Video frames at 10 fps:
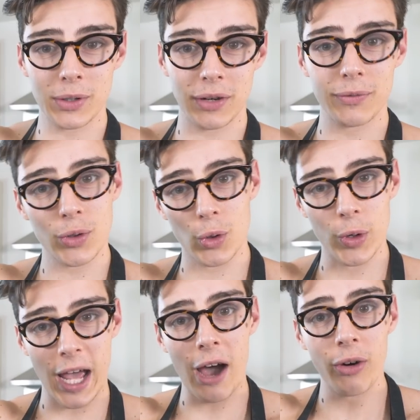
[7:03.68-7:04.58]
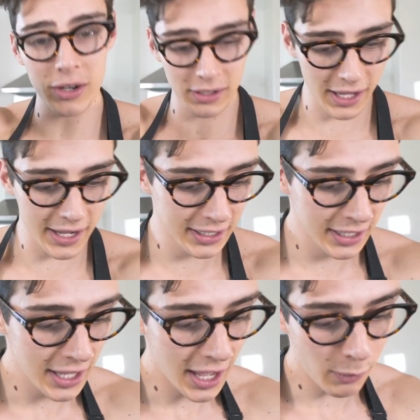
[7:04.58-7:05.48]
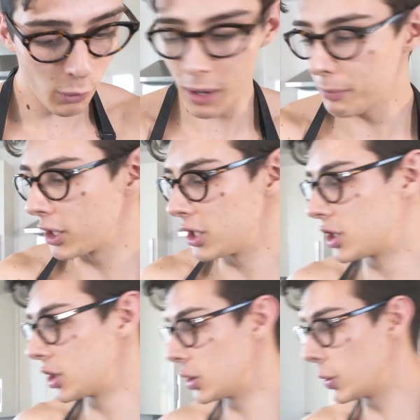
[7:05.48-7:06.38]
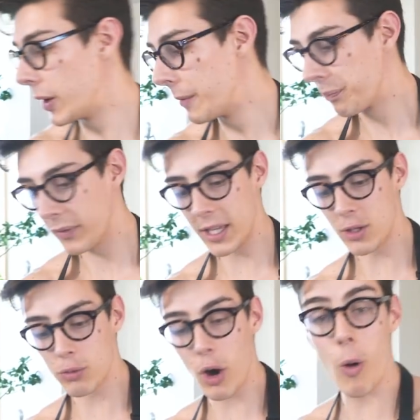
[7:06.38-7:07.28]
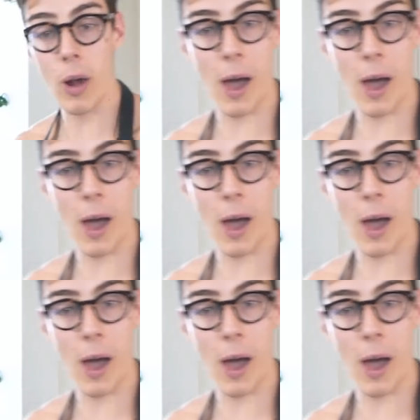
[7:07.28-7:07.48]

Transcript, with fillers: which I've drawn out, okay? And what I'm gonna do is roll